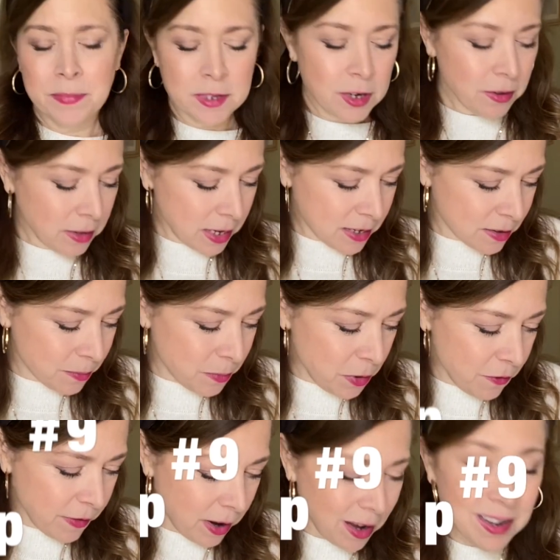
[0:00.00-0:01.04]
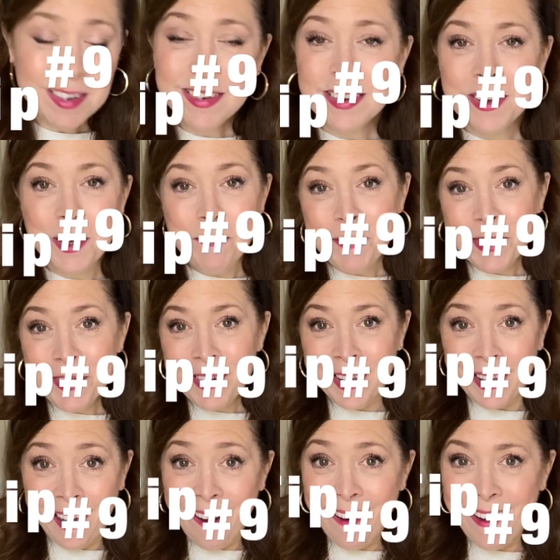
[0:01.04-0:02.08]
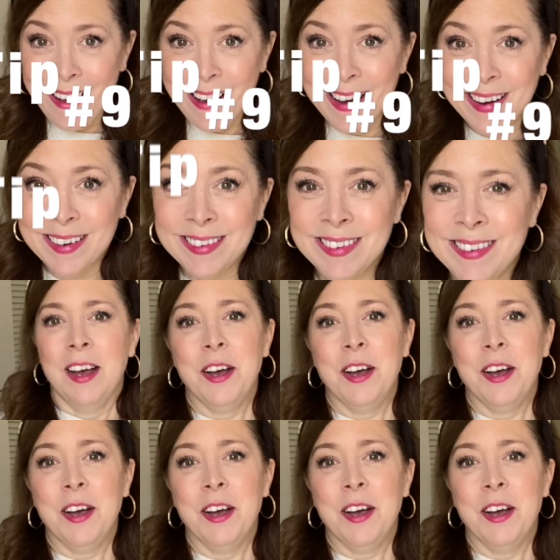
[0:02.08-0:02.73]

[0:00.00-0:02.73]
So let's move on to number 9.